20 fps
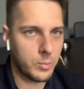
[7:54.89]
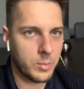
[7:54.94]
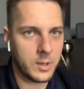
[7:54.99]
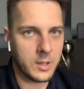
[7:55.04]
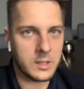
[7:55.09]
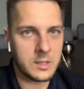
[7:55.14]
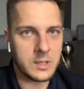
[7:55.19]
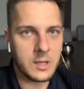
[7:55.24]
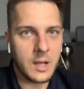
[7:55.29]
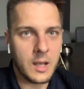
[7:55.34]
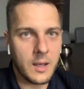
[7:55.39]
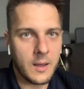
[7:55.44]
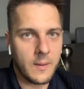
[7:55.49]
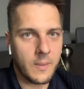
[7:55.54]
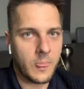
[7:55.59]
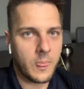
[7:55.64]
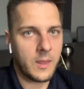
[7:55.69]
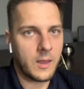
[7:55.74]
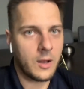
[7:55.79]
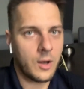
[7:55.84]
But,
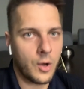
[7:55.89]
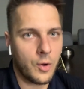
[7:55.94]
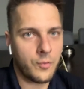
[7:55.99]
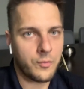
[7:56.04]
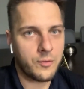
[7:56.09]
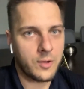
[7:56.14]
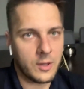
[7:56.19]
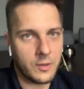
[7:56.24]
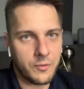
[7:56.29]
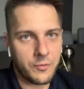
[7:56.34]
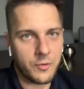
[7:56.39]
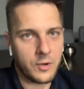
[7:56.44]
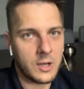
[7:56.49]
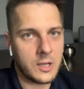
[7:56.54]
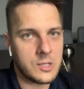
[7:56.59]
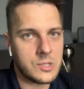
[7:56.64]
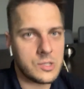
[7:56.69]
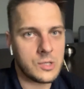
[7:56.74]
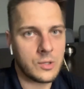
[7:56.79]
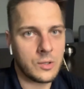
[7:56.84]
you know, feel
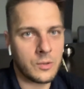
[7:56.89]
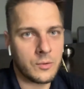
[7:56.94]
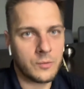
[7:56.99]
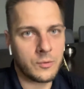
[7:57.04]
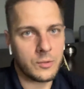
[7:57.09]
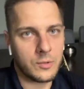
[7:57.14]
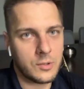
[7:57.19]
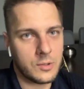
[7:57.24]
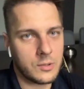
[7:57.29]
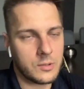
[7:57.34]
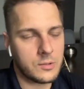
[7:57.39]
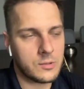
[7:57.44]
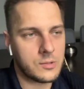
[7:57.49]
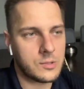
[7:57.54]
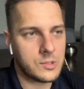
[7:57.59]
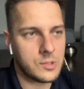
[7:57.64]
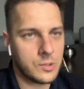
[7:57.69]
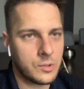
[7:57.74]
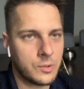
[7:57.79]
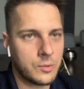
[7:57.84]
free to
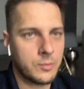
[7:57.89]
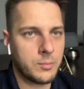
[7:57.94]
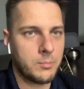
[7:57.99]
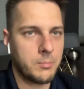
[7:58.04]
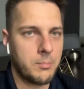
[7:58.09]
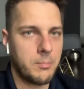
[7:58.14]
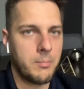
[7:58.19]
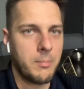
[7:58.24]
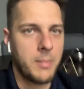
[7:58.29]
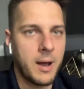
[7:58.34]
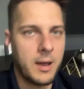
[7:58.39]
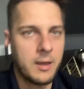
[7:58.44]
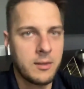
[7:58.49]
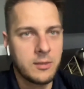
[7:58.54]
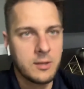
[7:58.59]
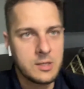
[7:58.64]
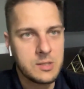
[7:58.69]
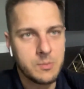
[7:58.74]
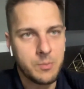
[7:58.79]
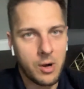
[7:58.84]
buy
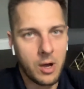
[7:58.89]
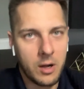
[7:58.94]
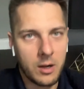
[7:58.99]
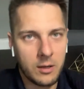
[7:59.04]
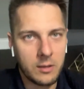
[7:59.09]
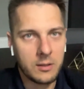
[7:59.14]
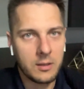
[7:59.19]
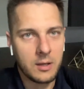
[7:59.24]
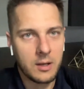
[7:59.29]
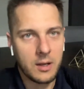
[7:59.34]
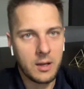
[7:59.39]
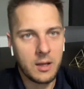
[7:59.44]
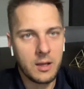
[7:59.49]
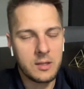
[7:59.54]
this product.